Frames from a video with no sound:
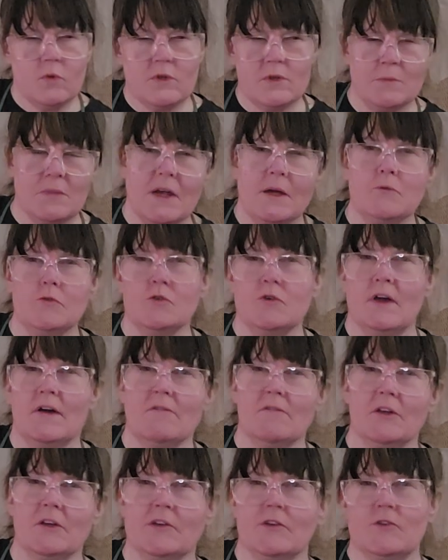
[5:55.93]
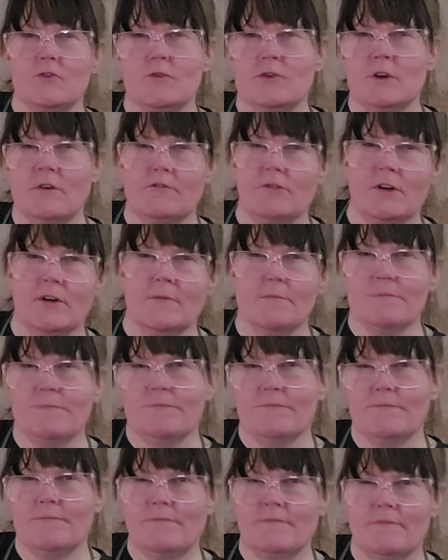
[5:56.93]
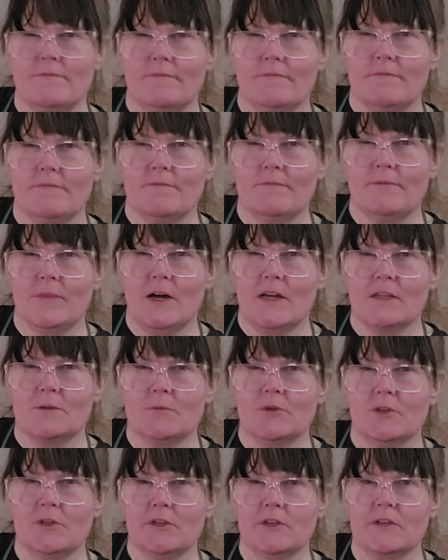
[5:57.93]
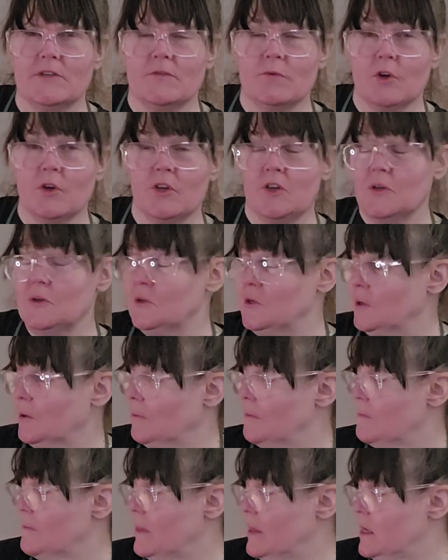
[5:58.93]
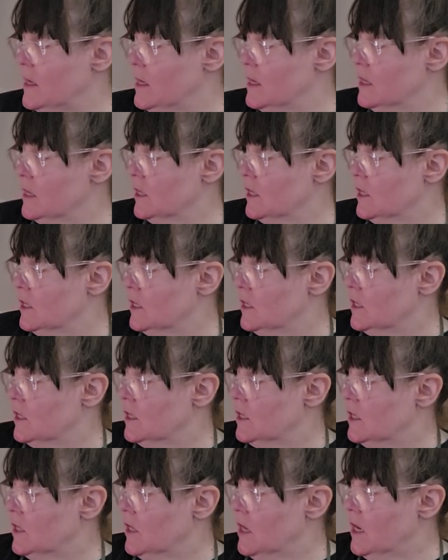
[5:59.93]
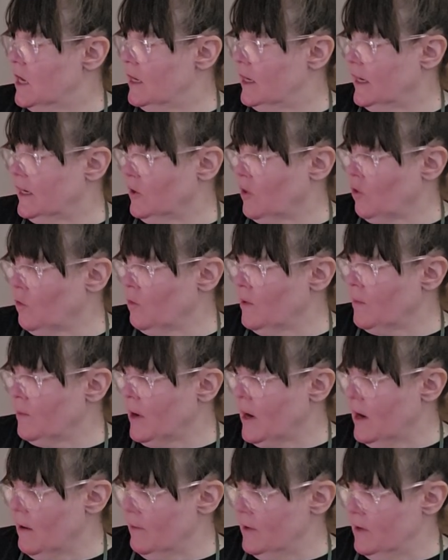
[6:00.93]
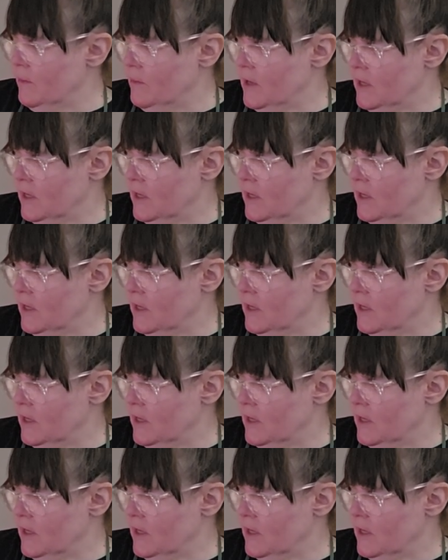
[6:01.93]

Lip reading: sometimes you have like 2 different possibilities of what you could do. And I don't remember how many